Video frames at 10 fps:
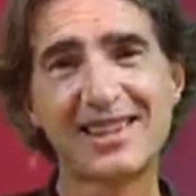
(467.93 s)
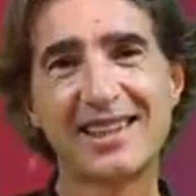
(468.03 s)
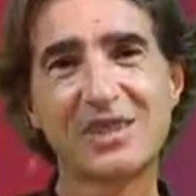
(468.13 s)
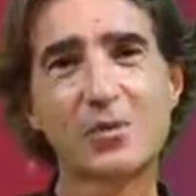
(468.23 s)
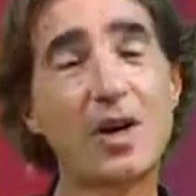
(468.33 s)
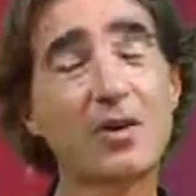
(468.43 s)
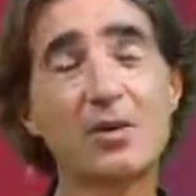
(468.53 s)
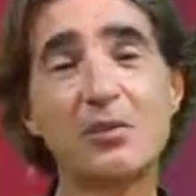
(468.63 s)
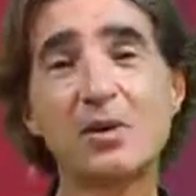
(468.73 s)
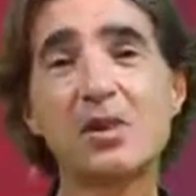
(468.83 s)
it's one of the
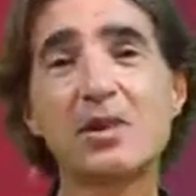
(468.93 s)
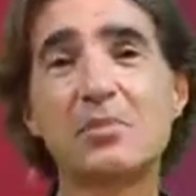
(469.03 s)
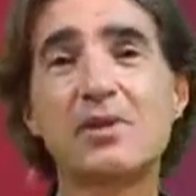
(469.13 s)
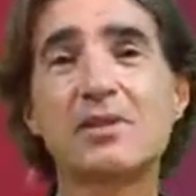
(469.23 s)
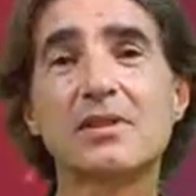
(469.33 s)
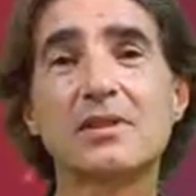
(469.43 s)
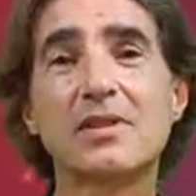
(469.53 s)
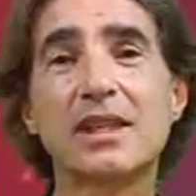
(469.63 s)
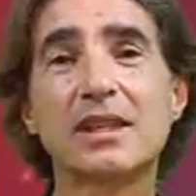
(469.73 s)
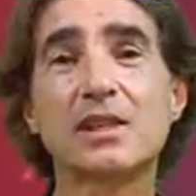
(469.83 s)
most important
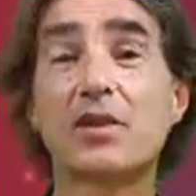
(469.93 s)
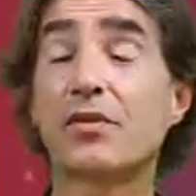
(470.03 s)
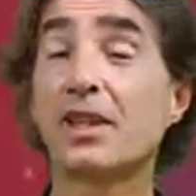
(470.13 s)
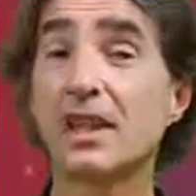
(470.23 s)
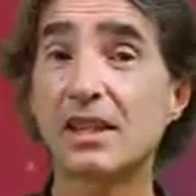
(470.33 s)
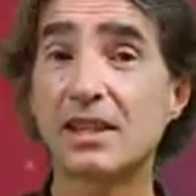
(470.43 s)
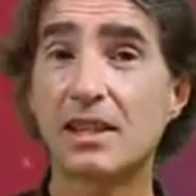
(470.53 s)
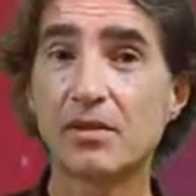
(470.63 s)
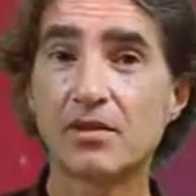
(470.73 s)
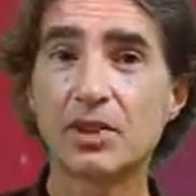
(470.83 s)
things of these
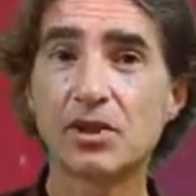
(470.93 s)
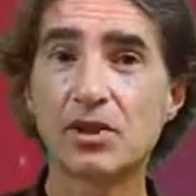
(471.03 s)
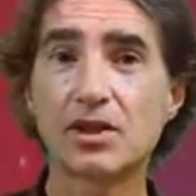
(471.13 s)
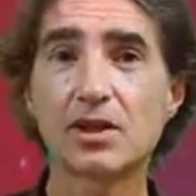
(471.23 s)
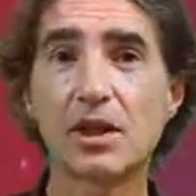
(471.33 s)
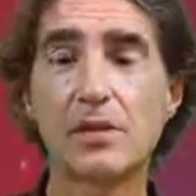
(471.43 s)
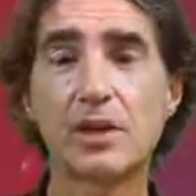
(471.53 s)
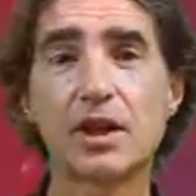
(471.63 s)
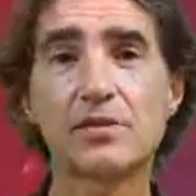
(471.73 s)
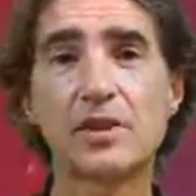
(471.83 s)
7 virtues that we
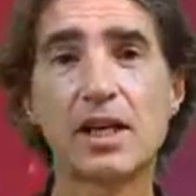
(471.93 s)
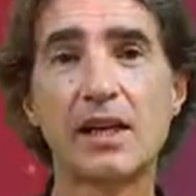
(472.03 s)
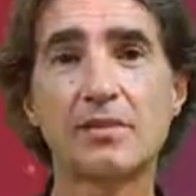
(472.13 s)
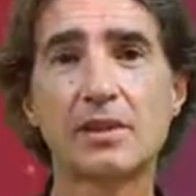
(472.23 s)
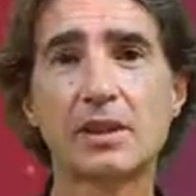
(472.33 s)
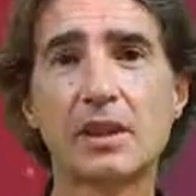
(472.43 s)
have to have.